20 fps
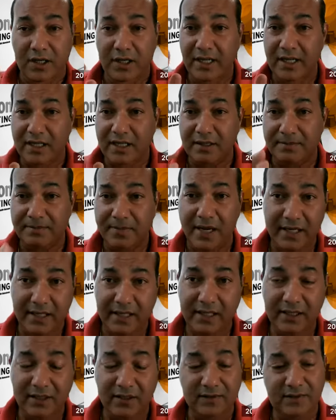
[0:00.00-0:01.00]
In the back
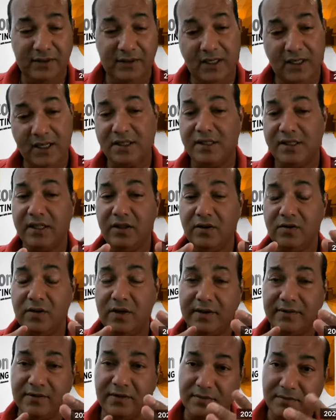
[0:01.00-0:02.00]
end of the listing, go
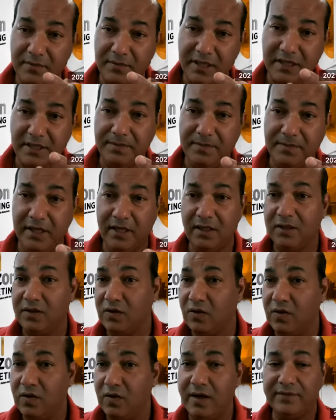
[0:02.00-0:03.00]
after misspell,
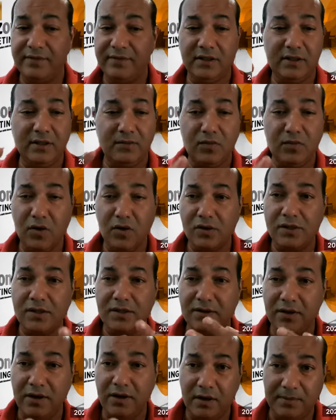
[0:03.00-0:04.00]
go after the
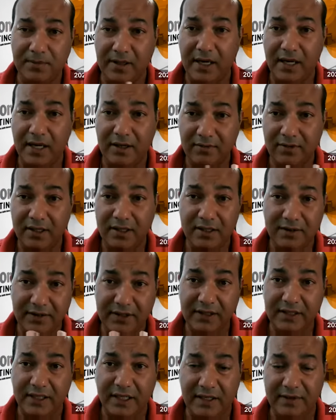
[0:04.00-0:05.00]
most top high
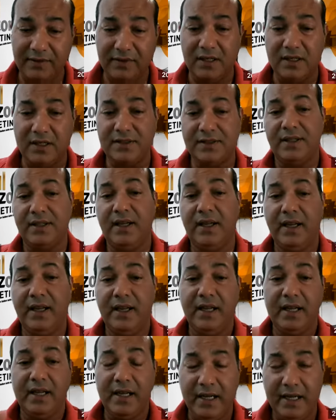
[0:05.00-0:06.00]
relevant keywords,
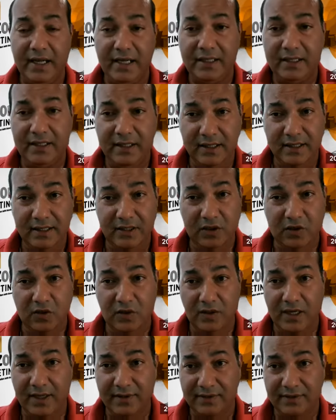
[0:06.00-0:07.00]
and
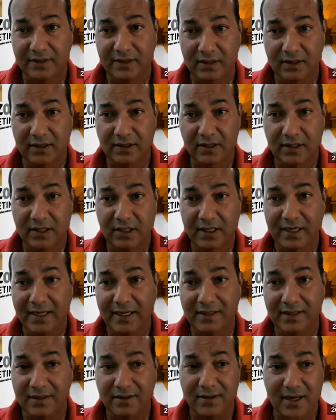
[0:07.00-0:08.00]
go after
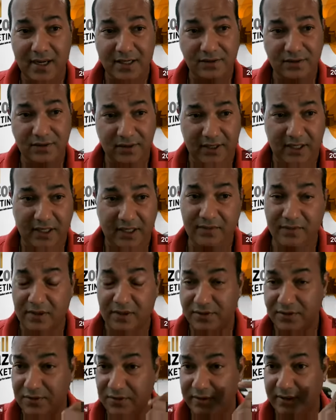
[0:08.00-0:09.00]
international
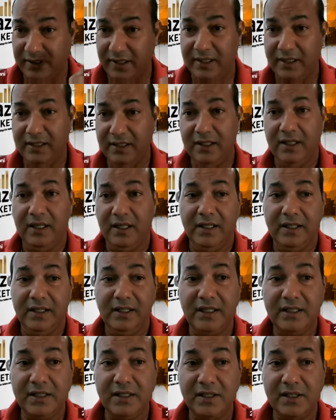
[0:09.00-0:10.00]
keywords. Okay,
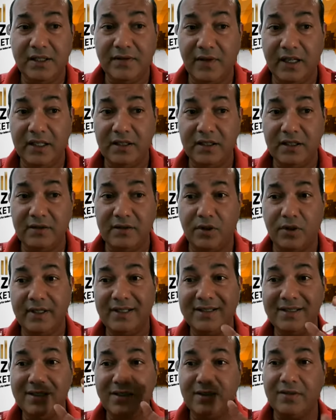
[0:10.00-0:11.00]
this is very
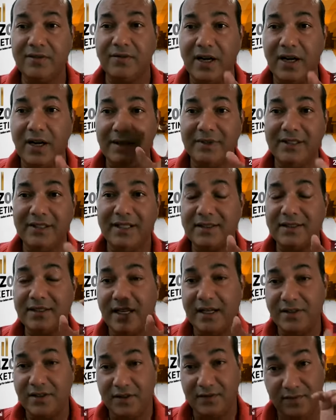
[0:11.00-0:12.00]
important to grab the
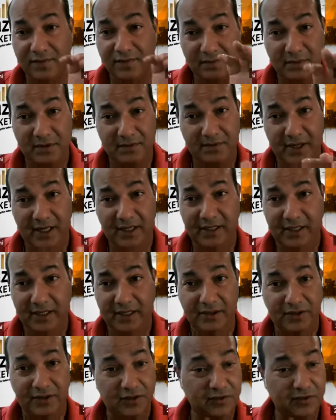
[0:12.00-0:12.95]
attention from the back end.